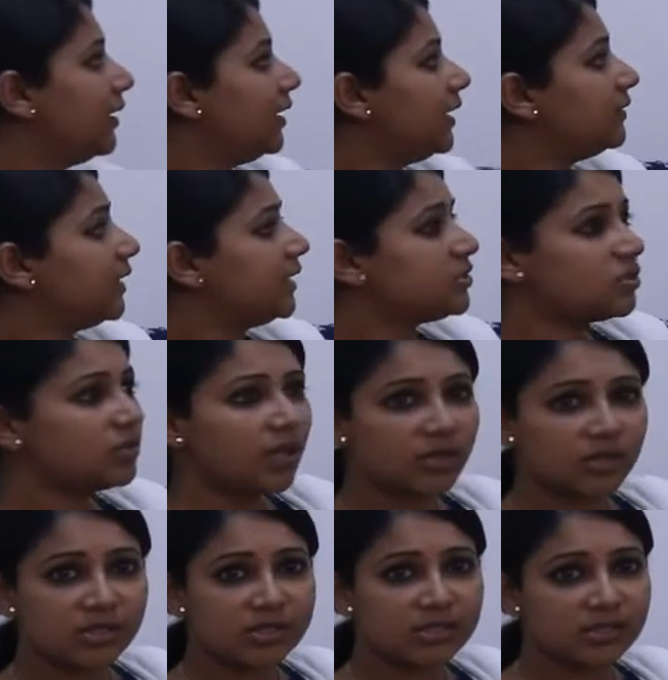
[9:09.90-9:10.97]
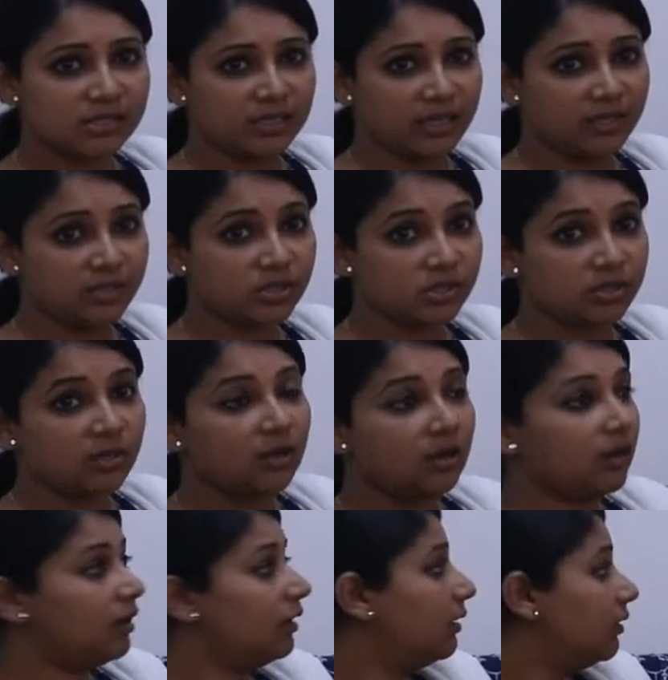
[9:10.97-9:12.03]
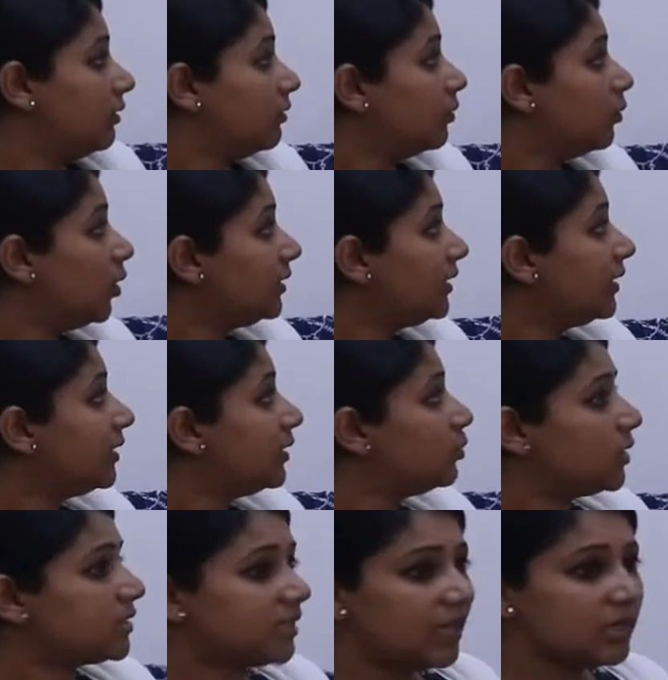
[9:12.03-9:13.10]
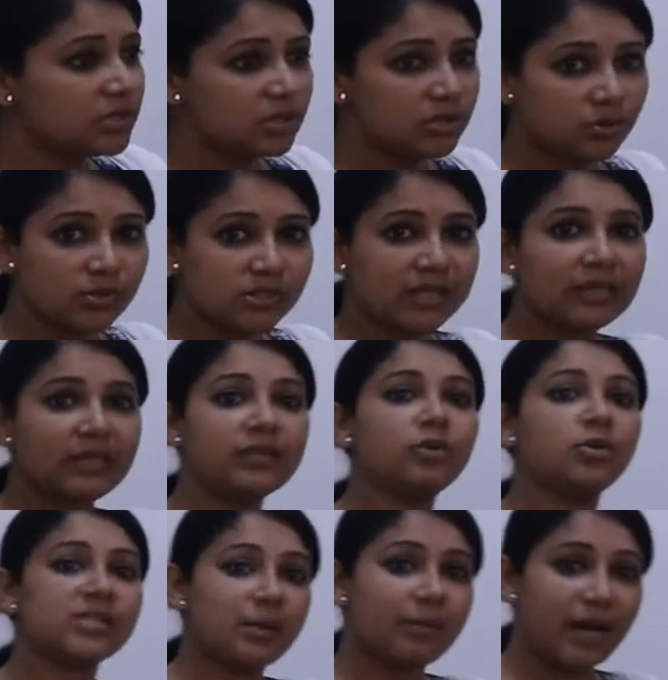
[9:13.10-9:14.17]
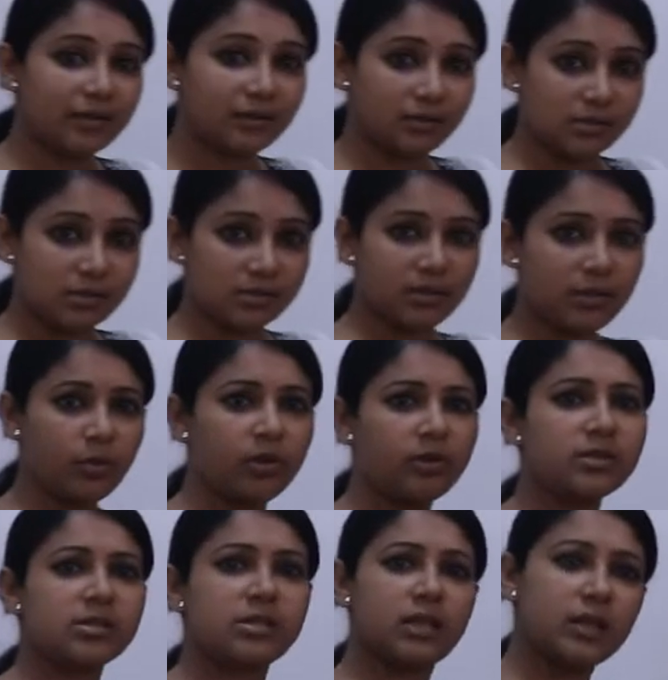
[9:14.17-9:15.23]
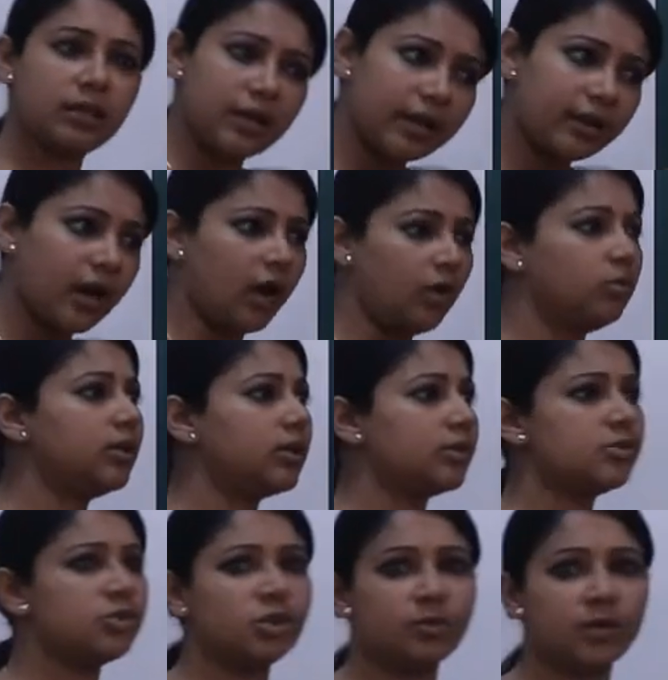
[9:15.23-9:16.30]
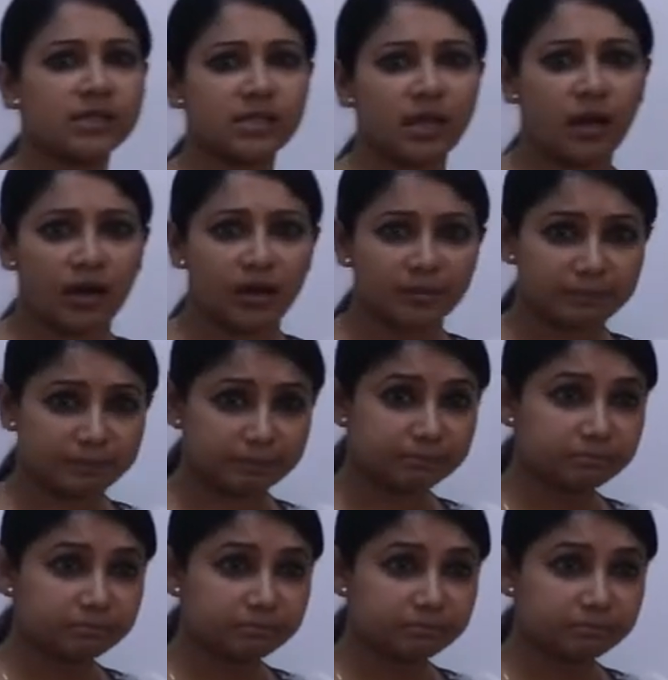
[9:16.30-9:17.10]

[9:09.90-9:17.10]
in the introduction stage, what they did was they introduced idli dosa batters. They wanted to see like how the consumers are